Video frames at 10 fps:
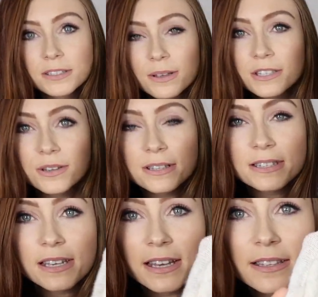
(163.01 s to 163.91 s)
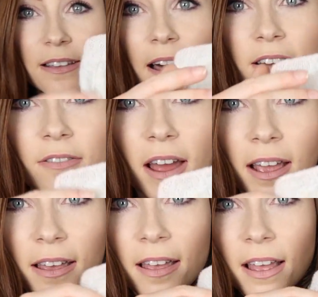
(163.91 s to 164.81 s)
So as you can see, it's kind of
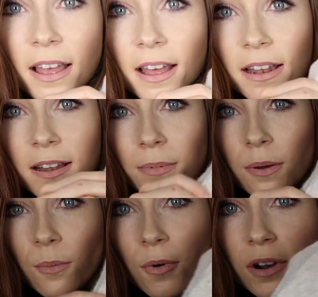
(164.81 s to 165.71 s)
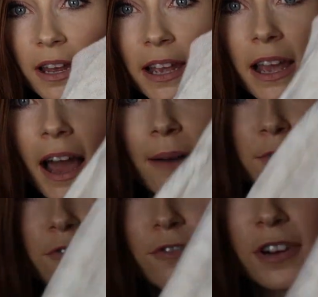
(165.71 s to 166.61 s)
like a little bit woolly
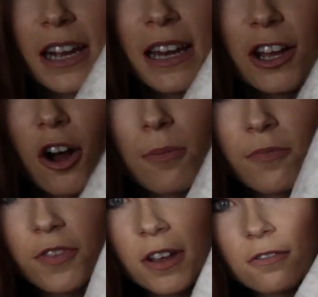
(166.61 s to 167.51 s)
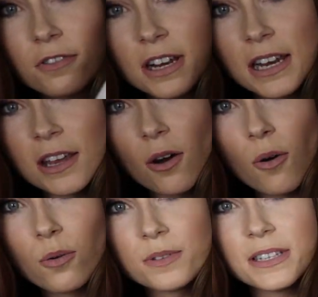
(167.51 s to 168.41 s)
and really comfy, really
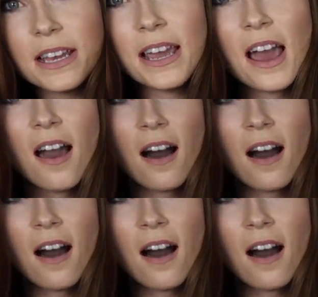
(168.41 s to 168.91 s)
cozy.